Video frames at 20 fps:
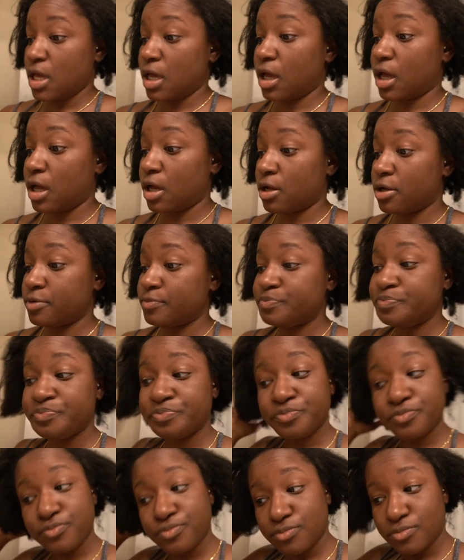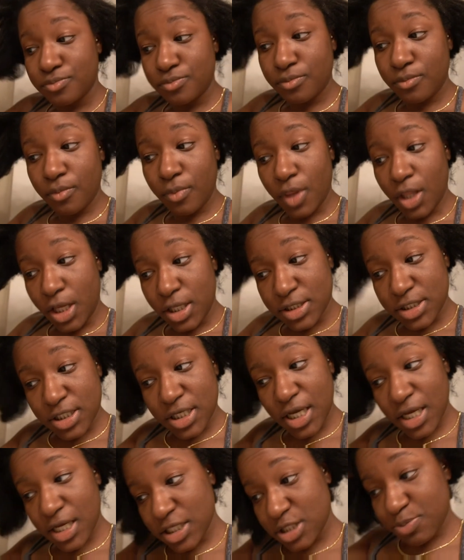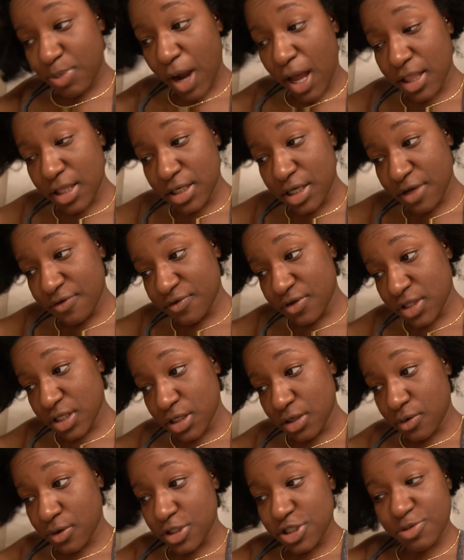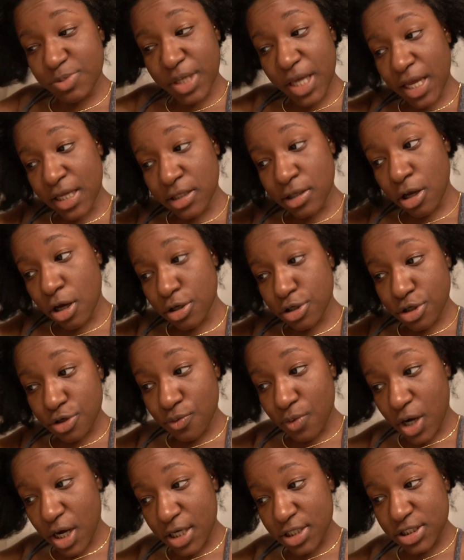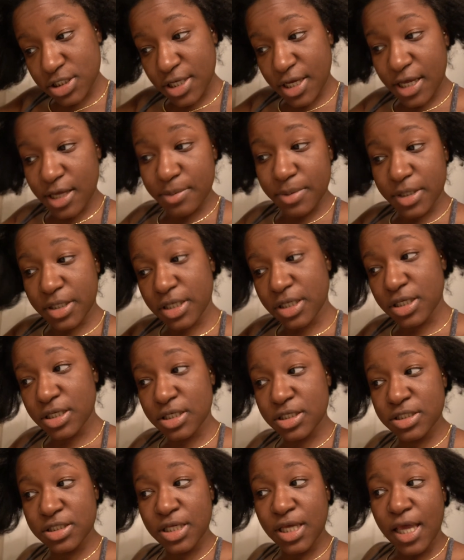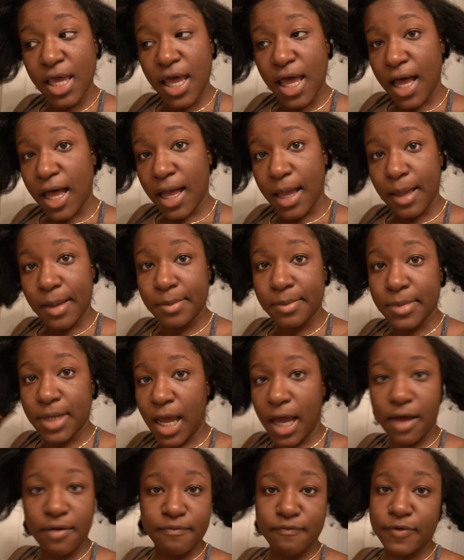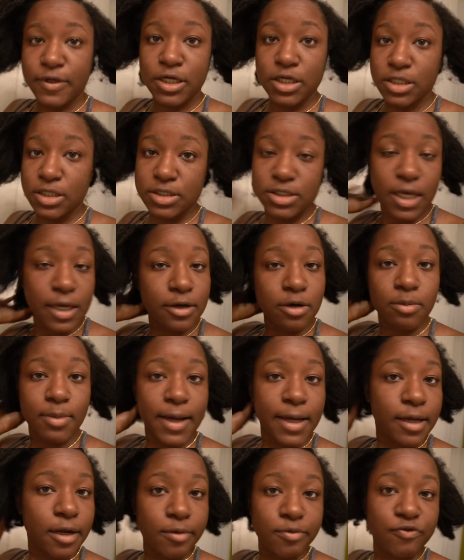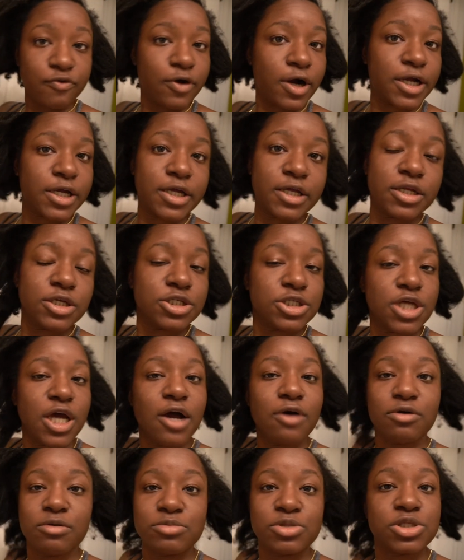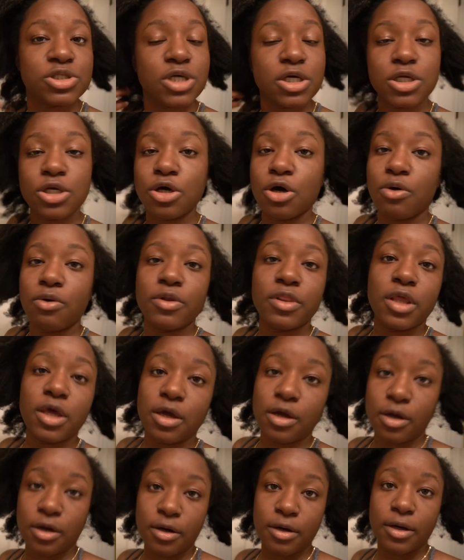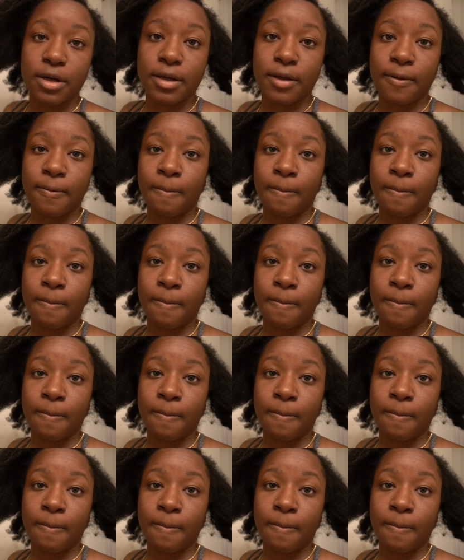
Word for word: Um, today is probably definitely going to be a longer wash day because I'm not going to detangle my hair before I get in the shower. I'm just going to go in there